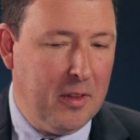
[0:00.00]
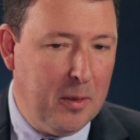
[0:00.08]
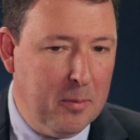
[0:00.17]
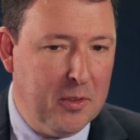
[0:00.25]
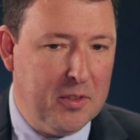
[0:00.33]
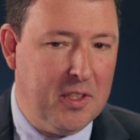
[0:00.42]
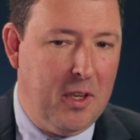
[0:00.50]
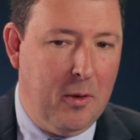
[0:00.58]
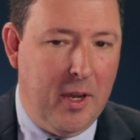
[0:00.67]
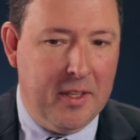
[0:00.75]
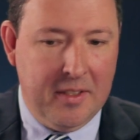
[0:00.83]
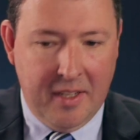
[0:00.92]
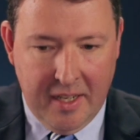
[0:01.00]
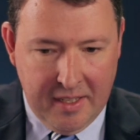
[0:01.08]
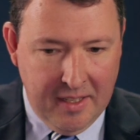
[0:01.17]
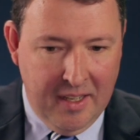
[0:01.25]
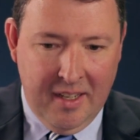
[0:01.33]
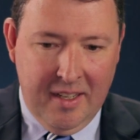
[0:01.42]
the liberals go out and
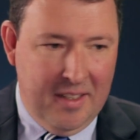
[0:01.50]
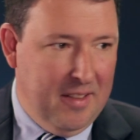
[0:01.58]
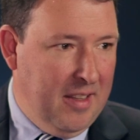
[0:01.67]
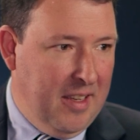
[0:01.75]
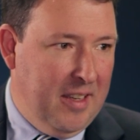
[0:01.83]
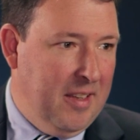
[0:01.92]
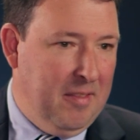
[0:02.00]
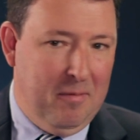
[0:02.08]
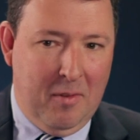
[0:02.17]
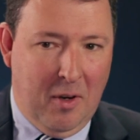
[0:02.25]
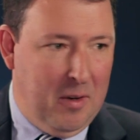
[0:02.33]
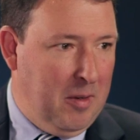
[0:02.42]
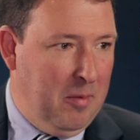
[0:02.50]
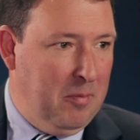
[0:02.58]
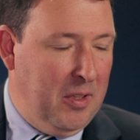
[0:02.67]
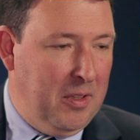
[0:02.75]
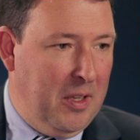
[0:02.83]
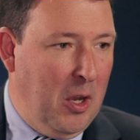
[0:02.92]
they, they are
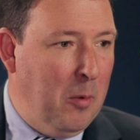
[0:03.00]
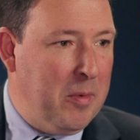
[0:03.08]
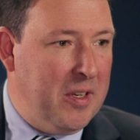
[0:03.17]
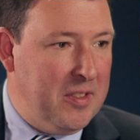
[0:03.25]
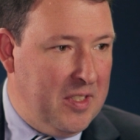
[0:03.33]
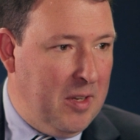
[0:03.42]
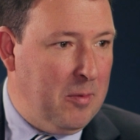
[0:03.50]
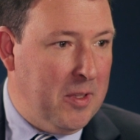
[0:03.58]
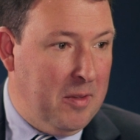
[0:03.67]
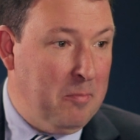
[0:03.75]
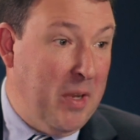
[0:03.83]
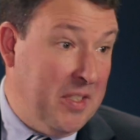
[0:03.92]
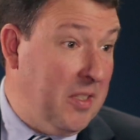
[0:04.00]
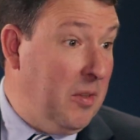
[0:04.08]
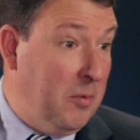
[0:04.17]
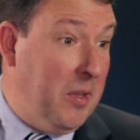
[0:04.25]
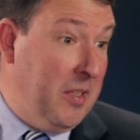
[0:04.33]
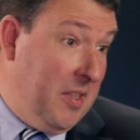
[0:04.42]
completely open and say what, basically,
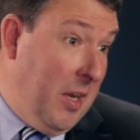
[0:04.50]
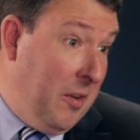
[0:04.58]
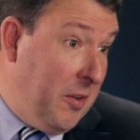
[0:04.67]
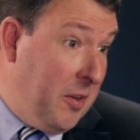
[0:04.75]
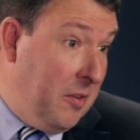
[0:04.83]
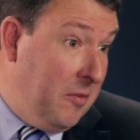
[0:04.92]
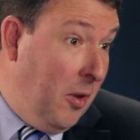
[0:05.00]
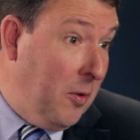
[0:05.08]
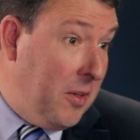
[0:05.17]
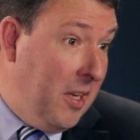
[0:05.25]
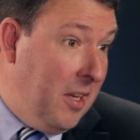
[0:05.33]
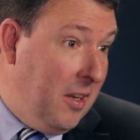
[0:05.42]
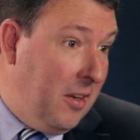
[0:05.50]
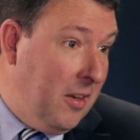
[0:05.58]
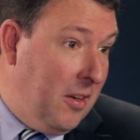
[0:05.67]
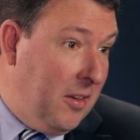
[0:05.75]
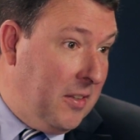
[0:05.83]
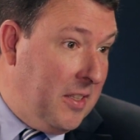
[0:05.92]
what they say how they're going to vote
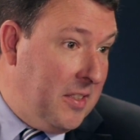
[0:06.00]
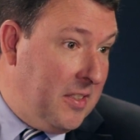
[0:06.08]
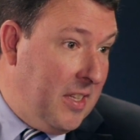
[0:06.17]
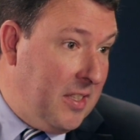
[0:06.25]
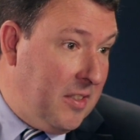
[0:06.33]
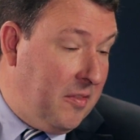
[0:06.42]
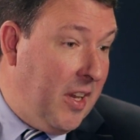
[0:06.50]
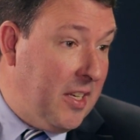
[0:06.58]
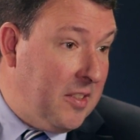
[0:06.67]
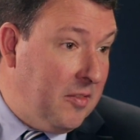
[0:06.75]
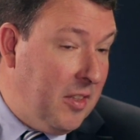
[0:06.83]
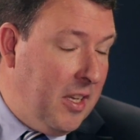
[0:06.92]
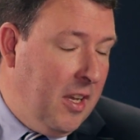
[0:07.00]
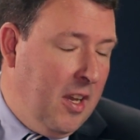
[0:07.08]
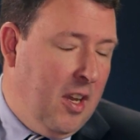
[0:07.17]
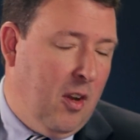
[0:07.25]
uh, on these things effectively,